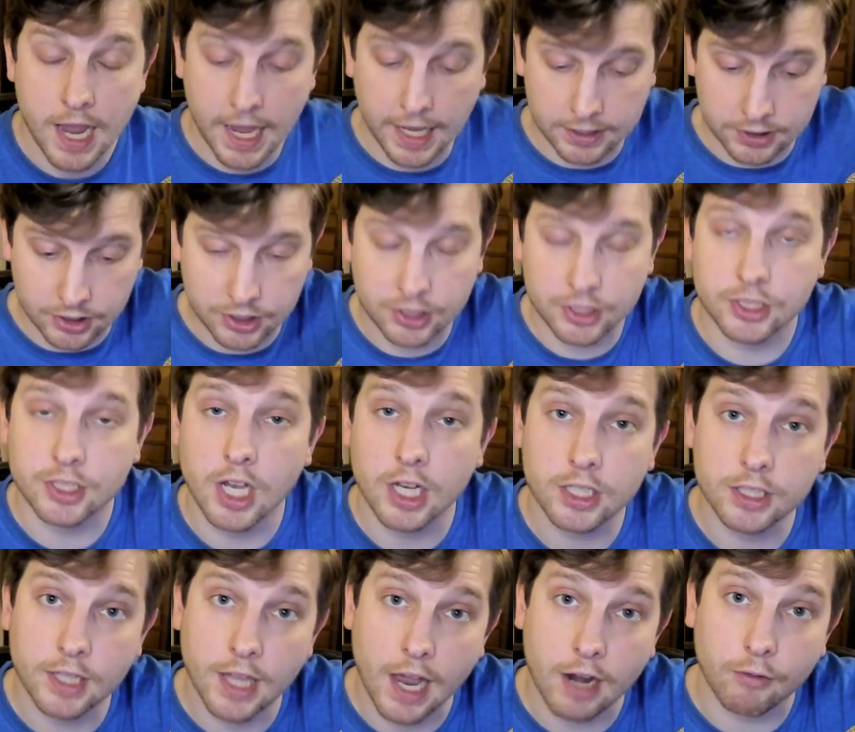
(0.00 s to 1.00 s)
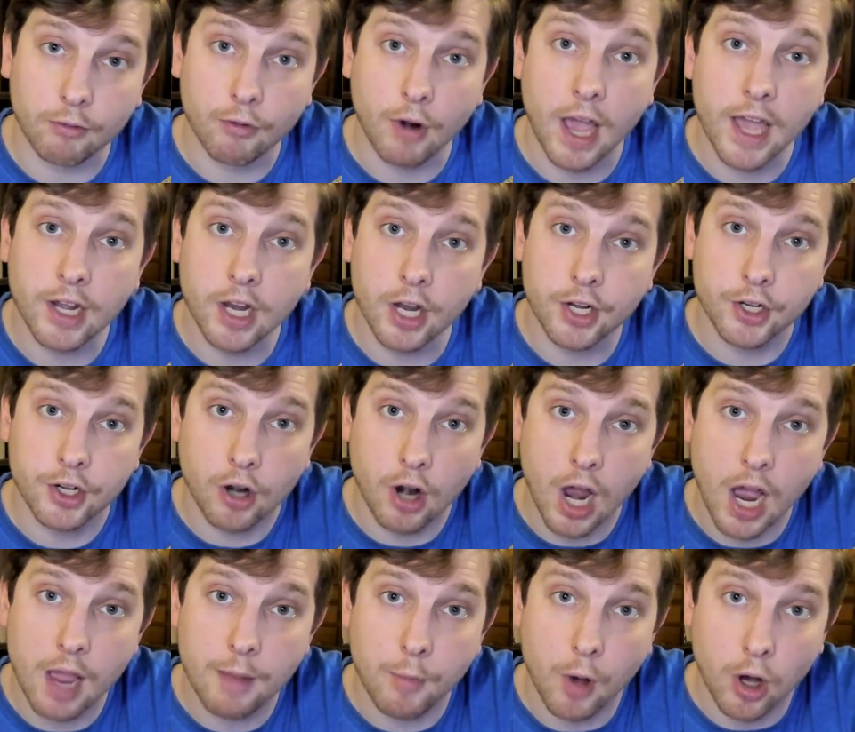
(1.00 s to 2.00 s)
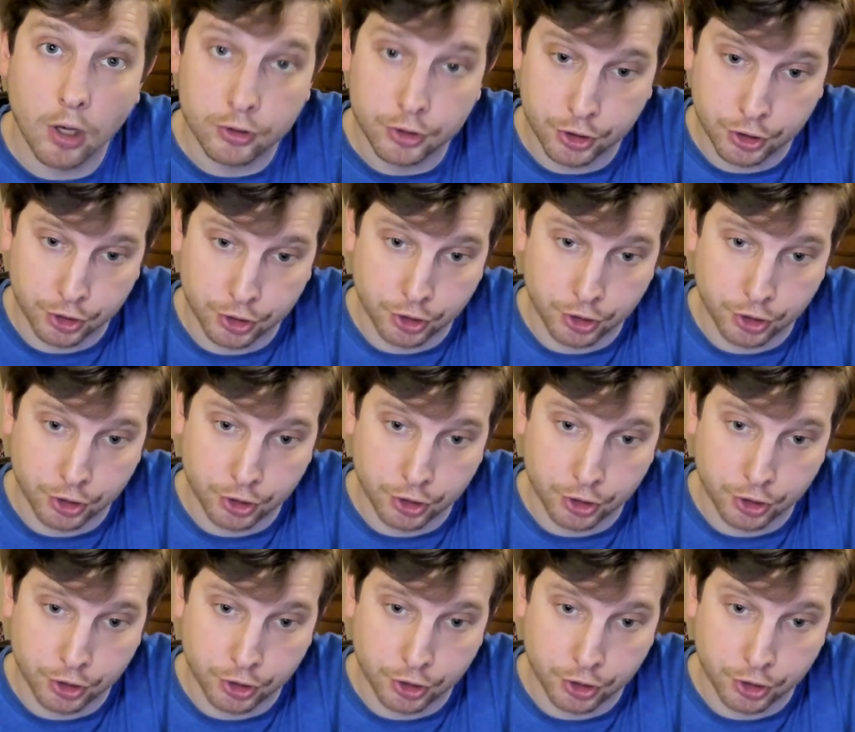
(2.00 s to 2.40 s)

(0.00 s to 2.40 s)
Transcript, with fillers: and suck that right on your eyeball.